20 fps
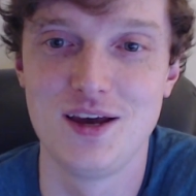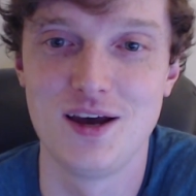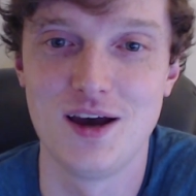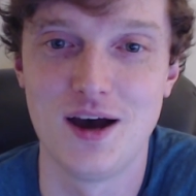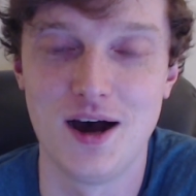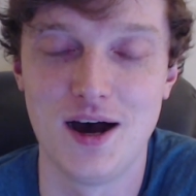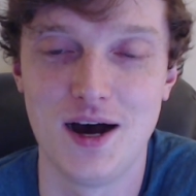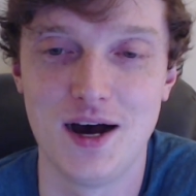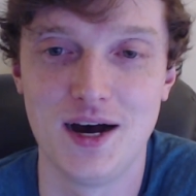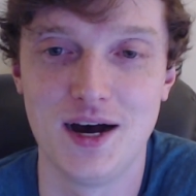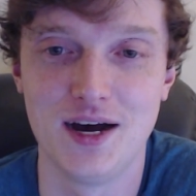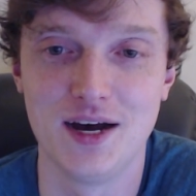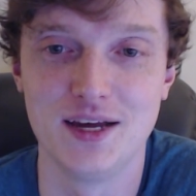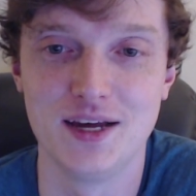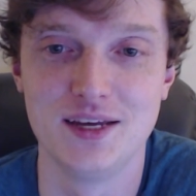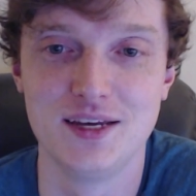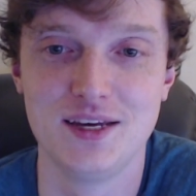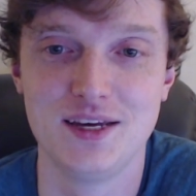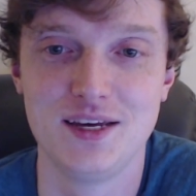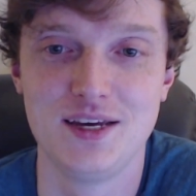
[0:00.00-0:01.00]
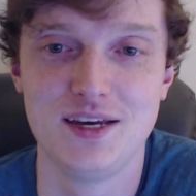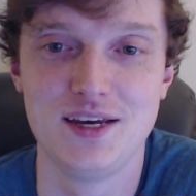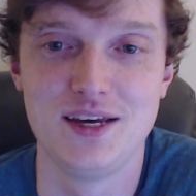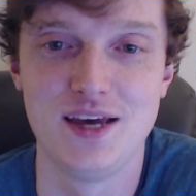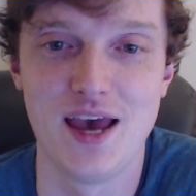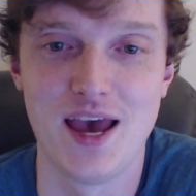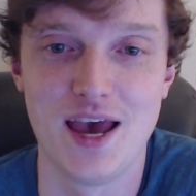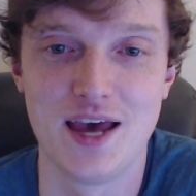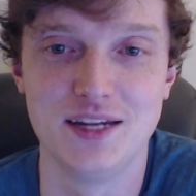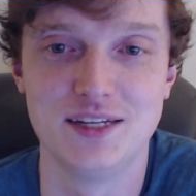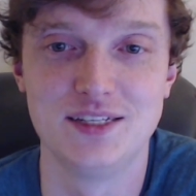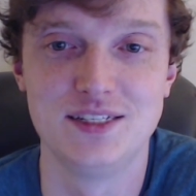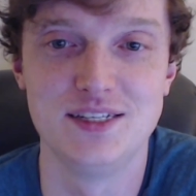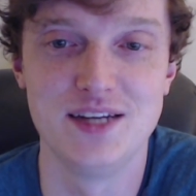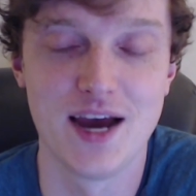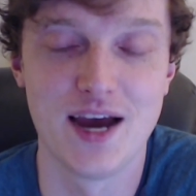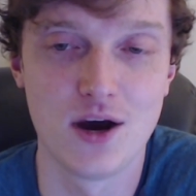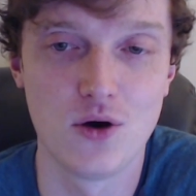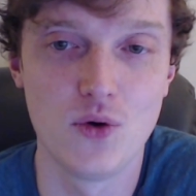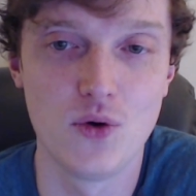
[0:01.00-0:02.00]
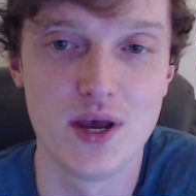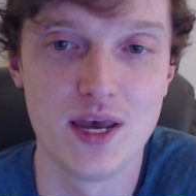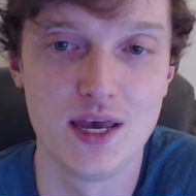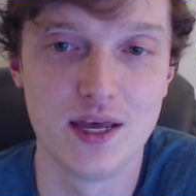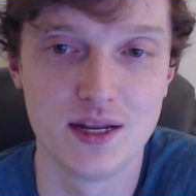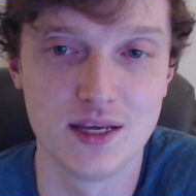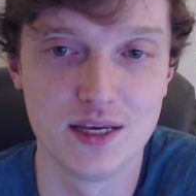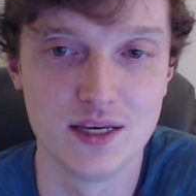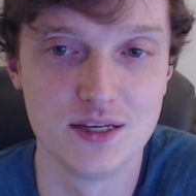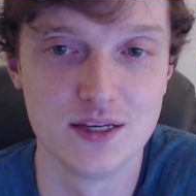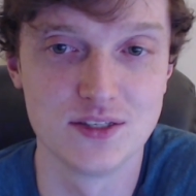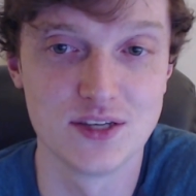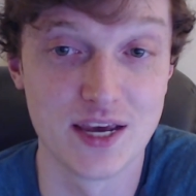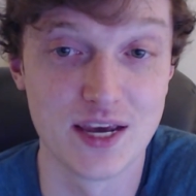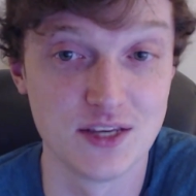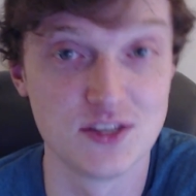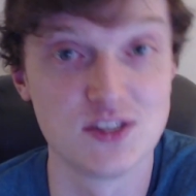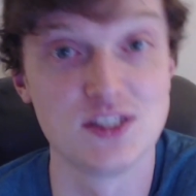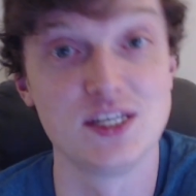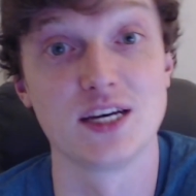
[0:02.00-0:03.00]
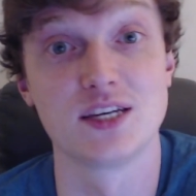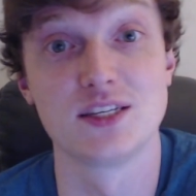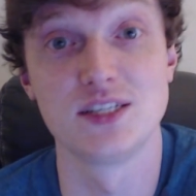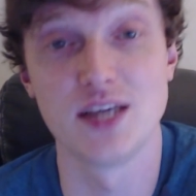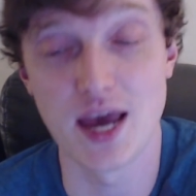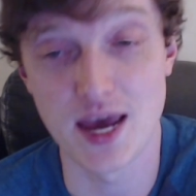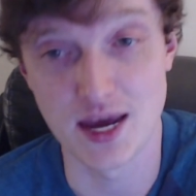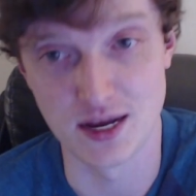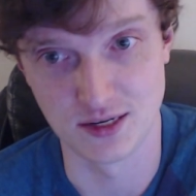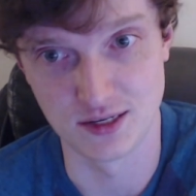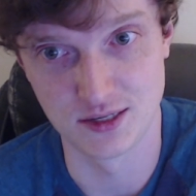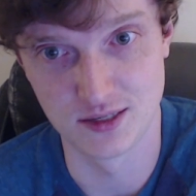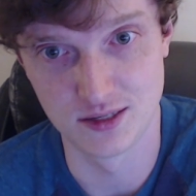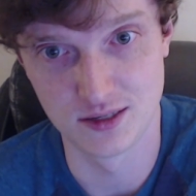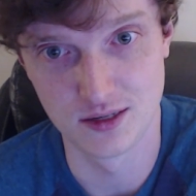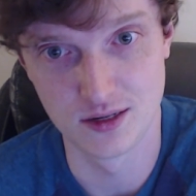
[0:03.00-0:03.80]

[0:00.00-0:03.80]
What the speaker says: And now it is a 6/8,